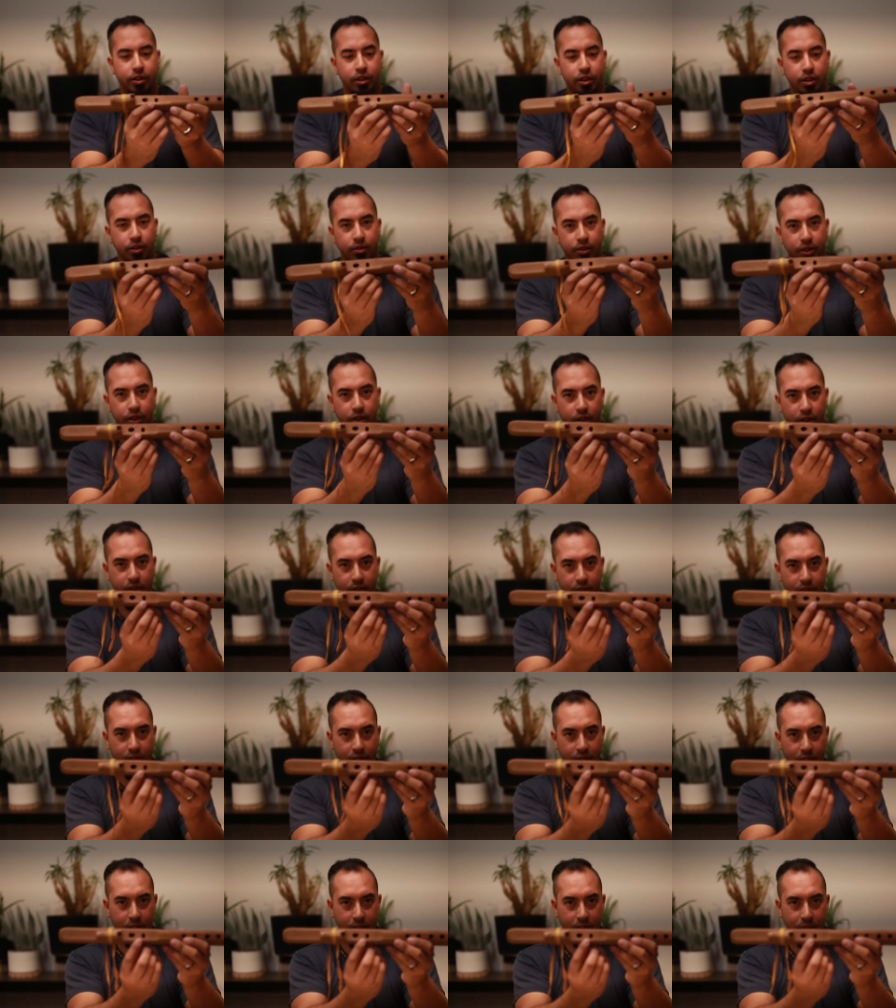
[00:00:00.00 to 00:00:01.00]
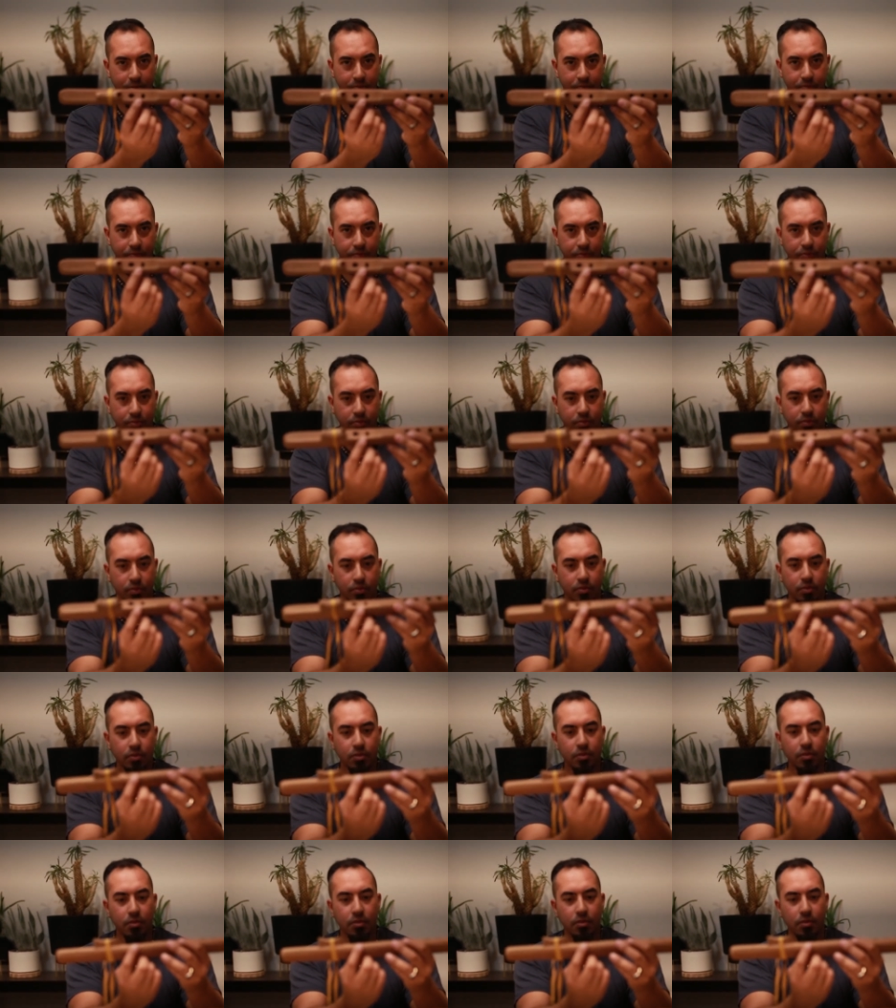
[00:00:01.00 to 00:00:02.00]
if you can see,
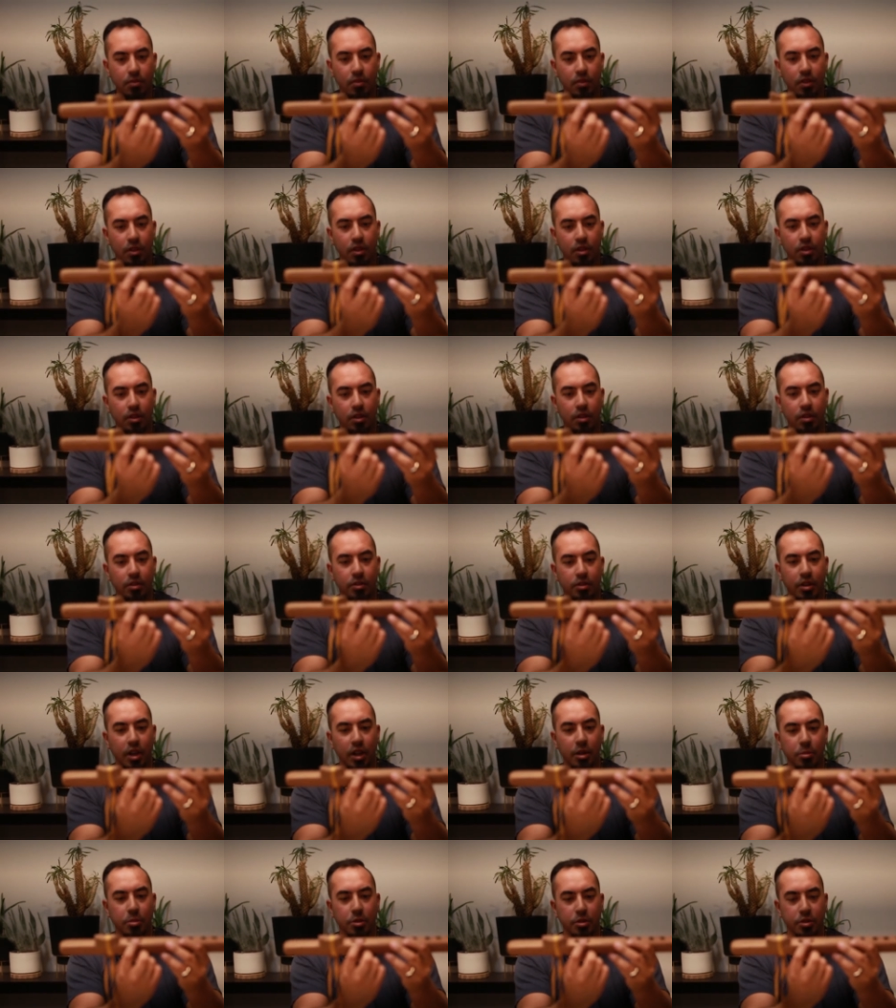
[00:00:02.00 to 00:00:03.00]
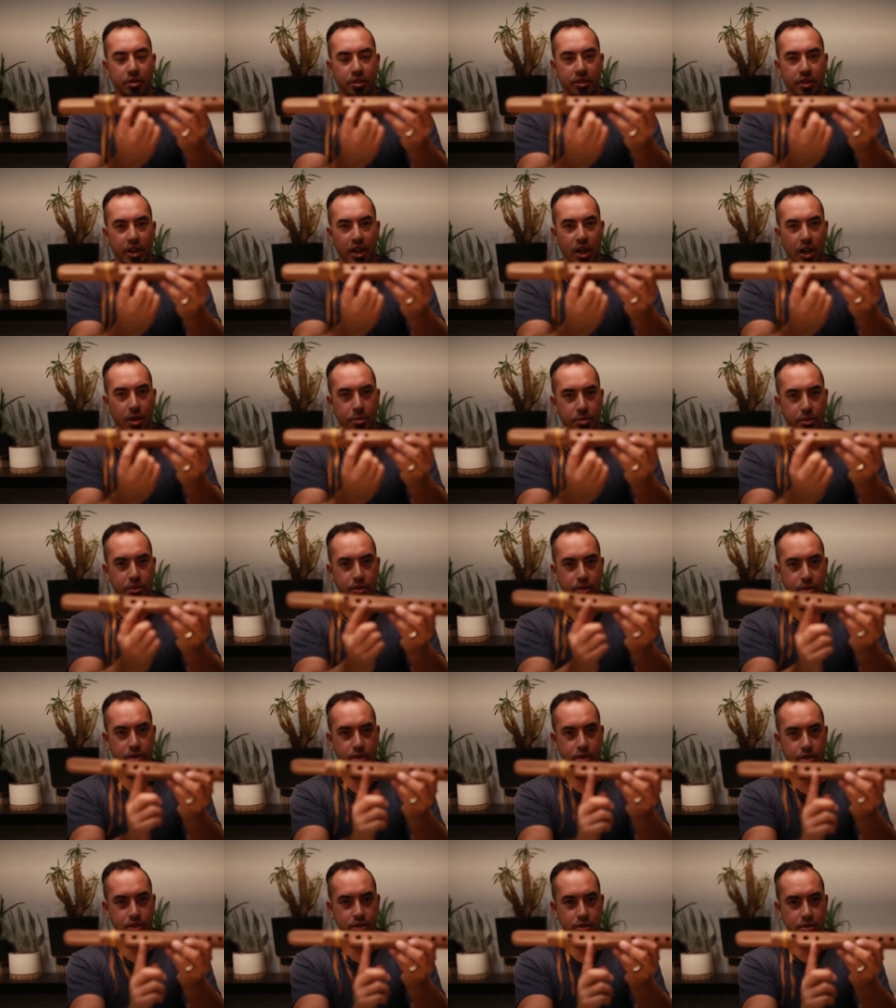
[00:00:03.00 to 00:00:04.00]
this chamber stops
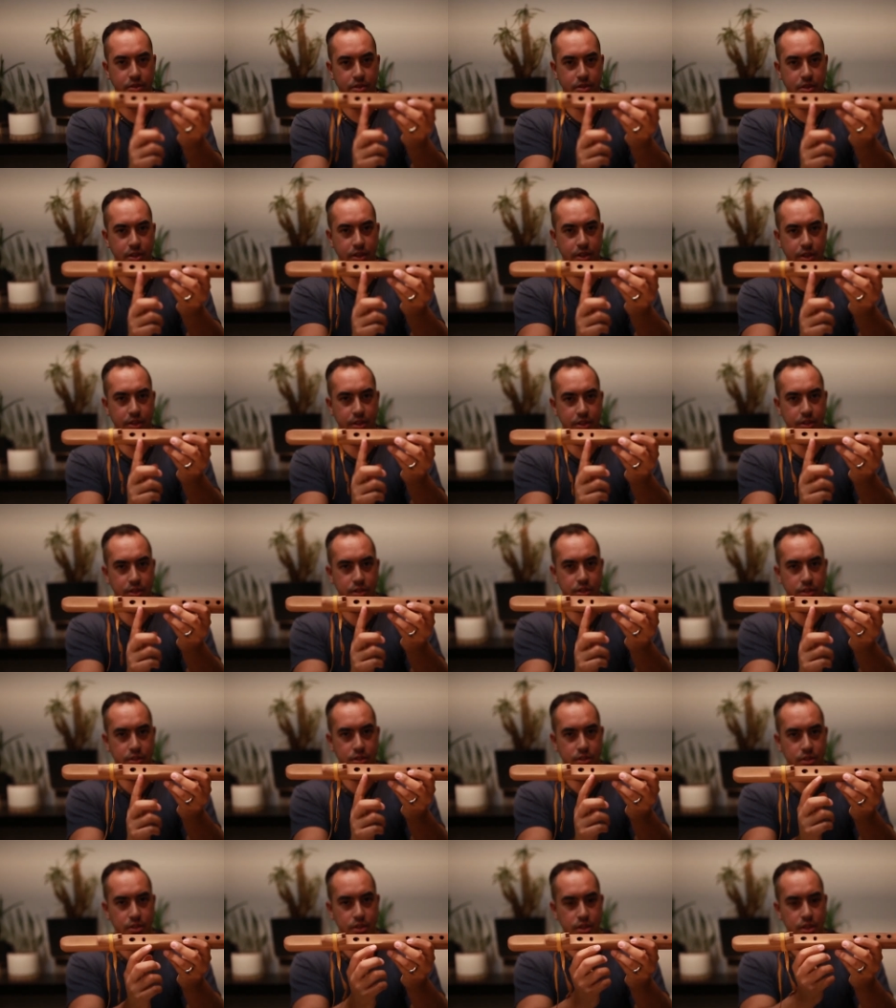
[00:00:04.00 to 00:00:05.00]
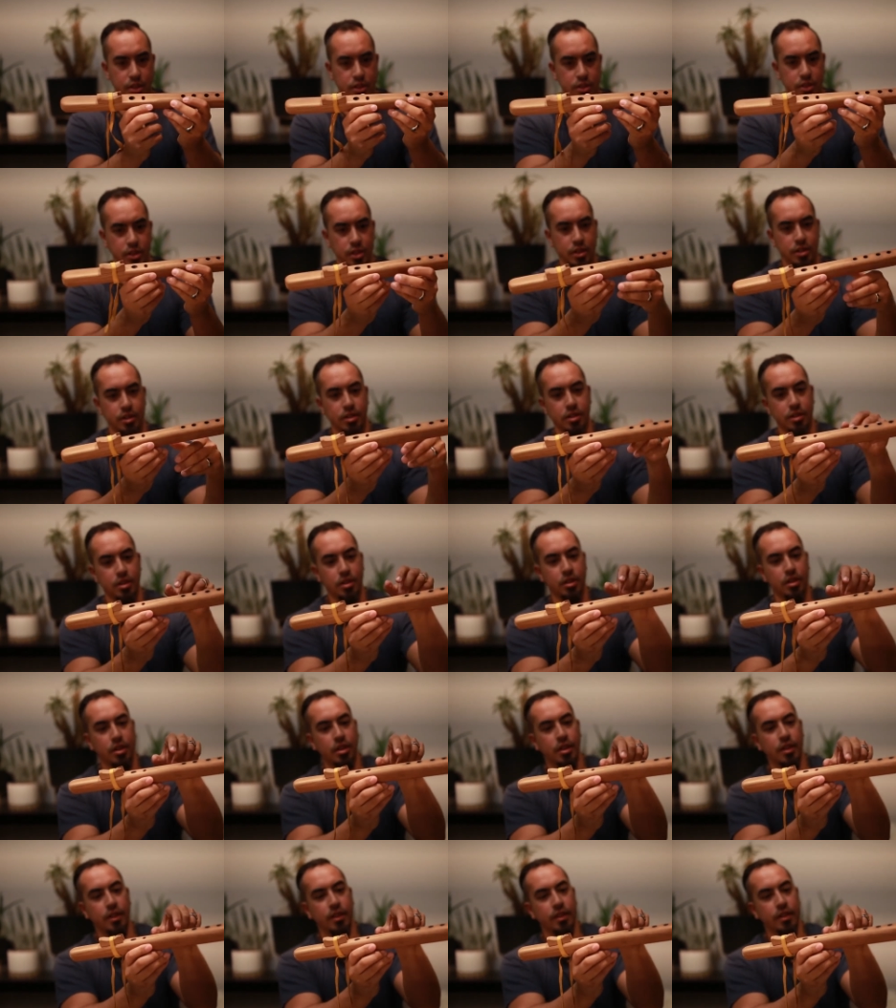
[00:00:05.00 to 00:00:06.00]
right here, and then
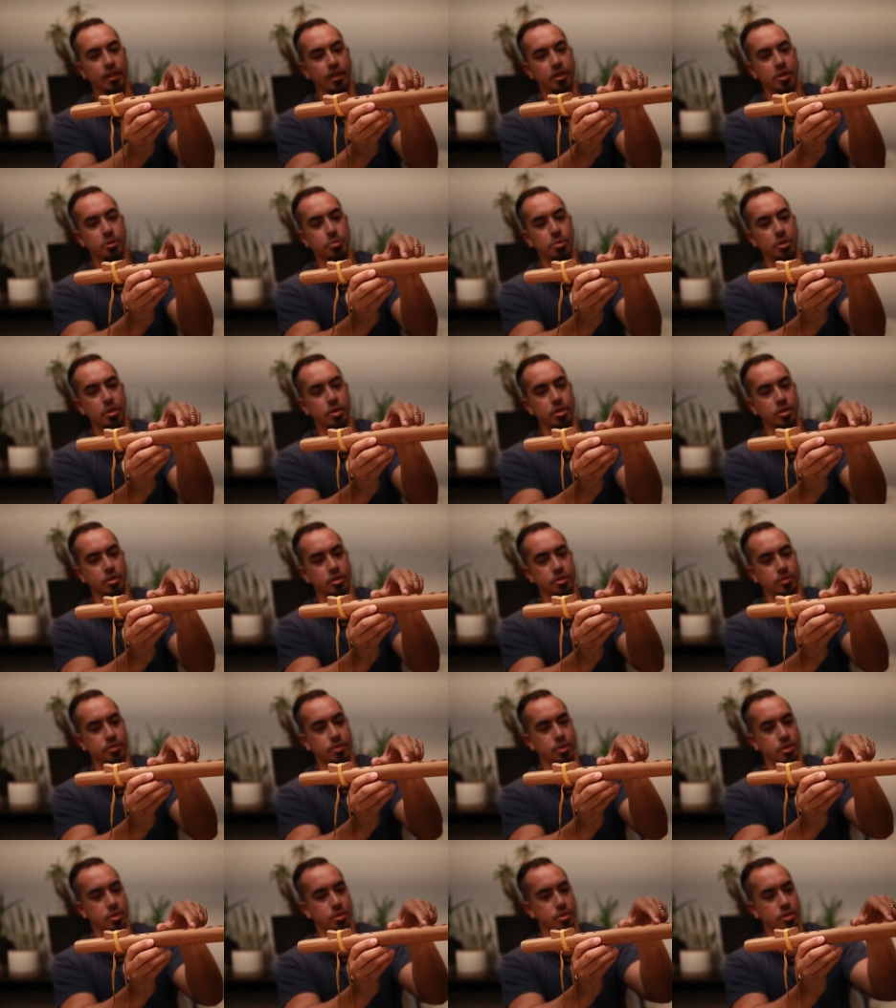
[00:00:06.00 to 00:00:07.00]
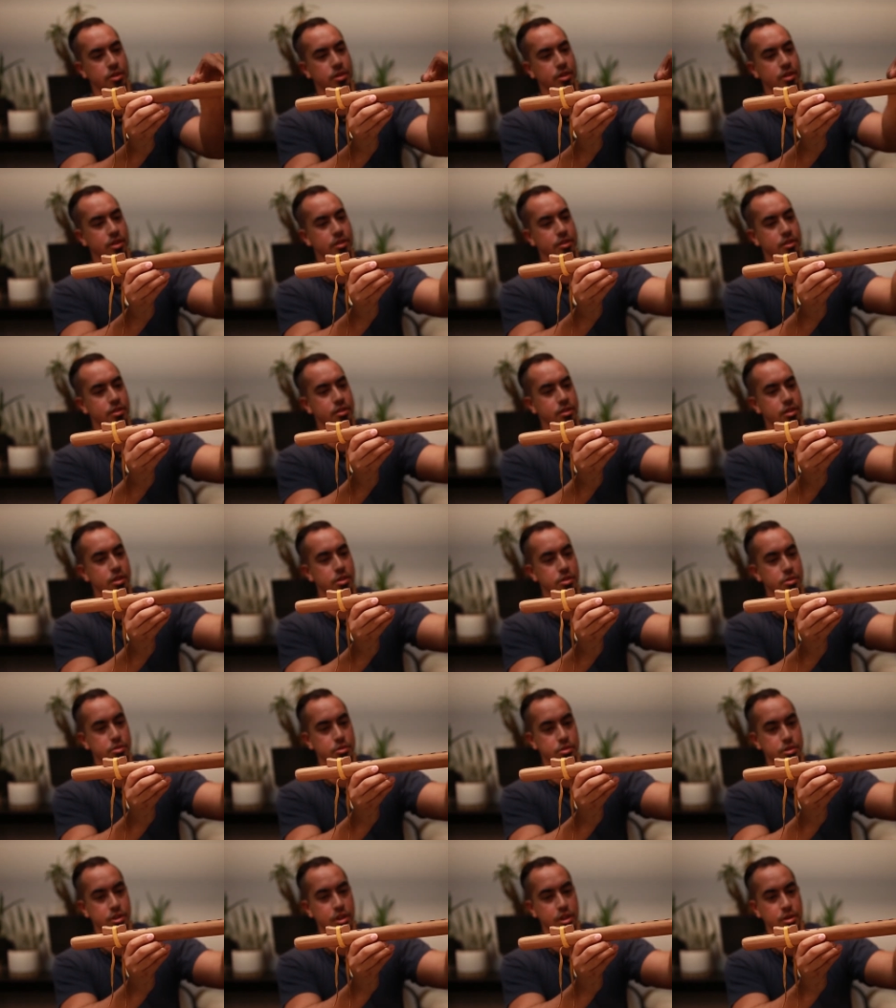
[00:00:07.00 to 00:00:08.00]
this part of the flute is
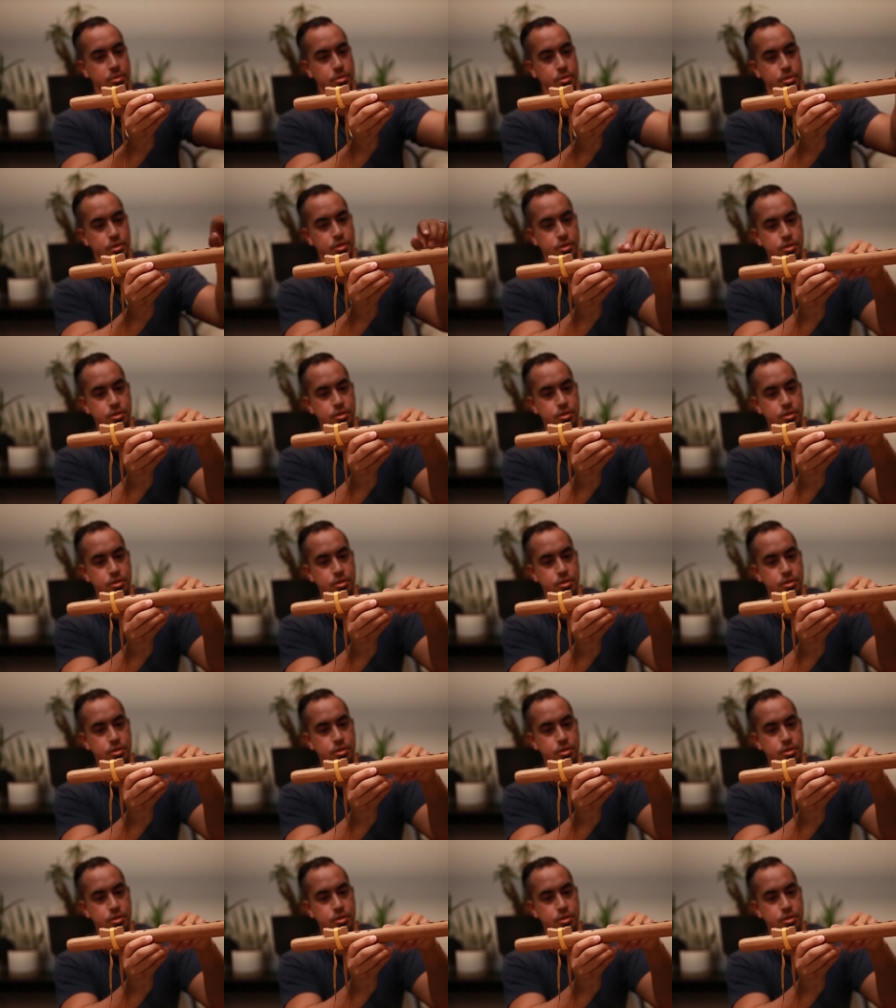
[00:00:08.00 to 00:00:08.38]
another chamber.